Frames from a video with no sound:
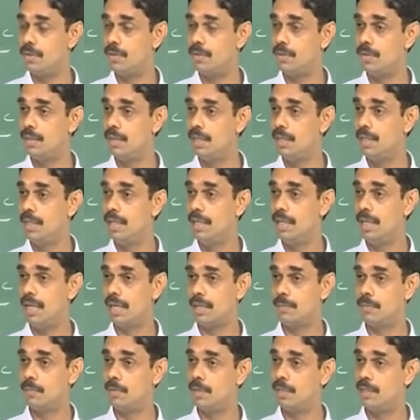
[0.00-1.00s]
to
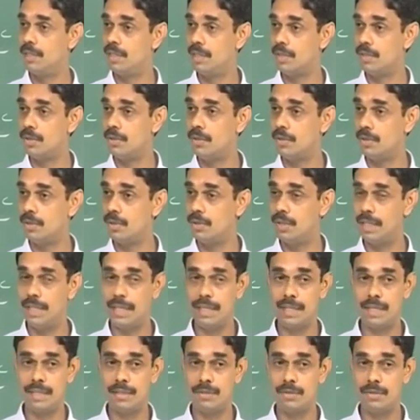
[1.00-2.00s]
exponential growth or
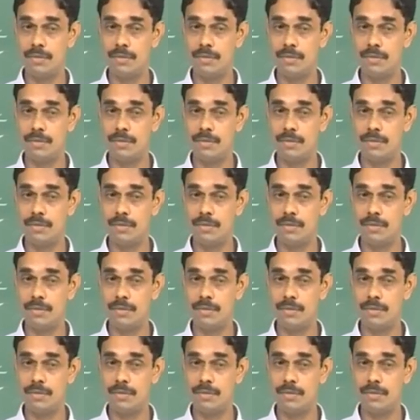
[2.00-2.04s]
decay.